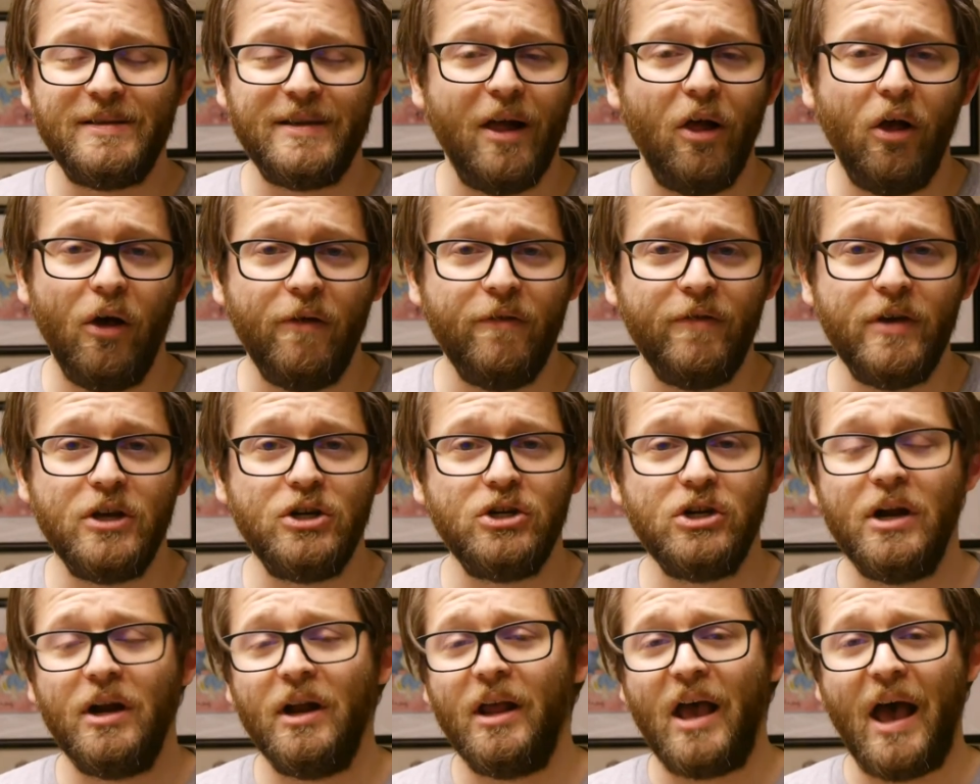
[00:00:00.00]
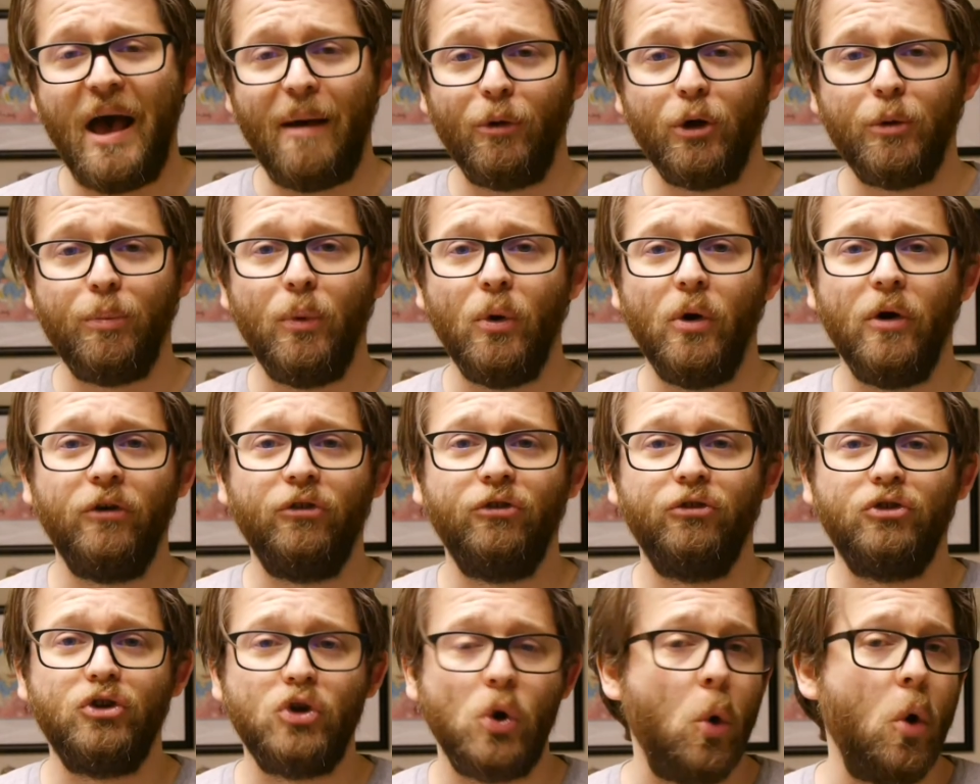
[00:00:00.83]
television, comic
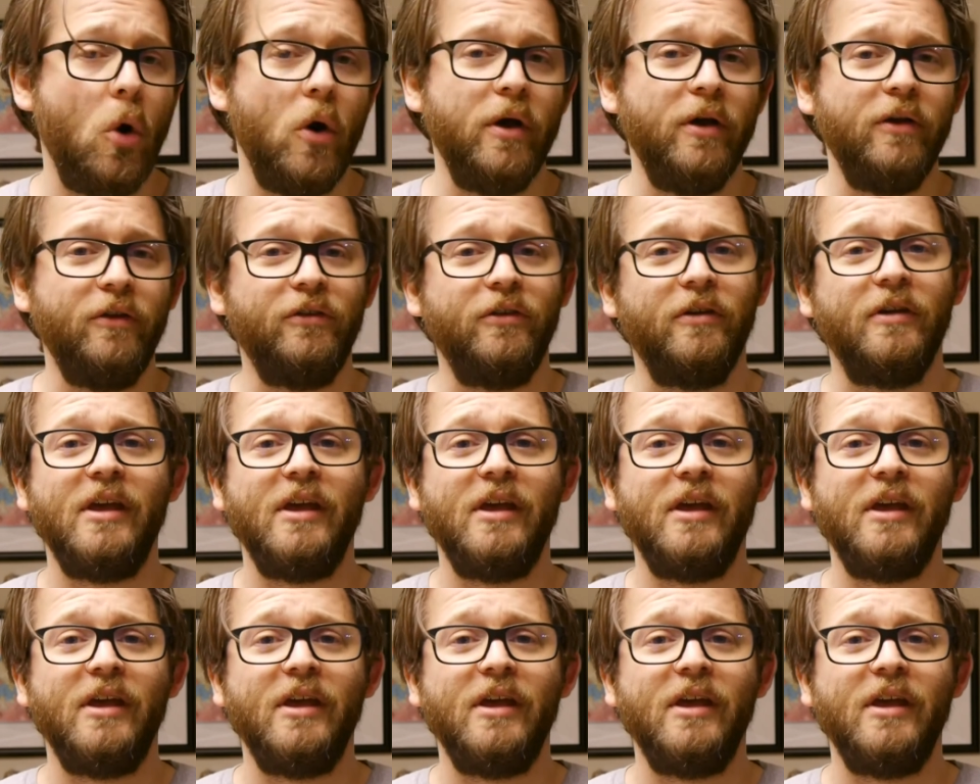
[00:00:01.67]
books, toys,